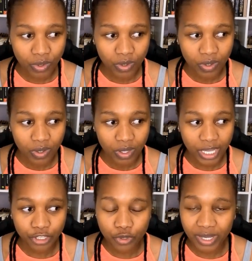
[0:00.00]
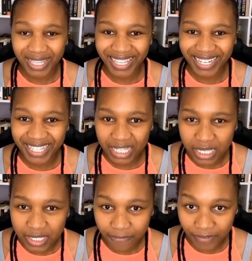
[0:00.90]
and you're in his
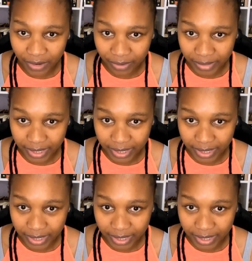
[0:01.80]
environment.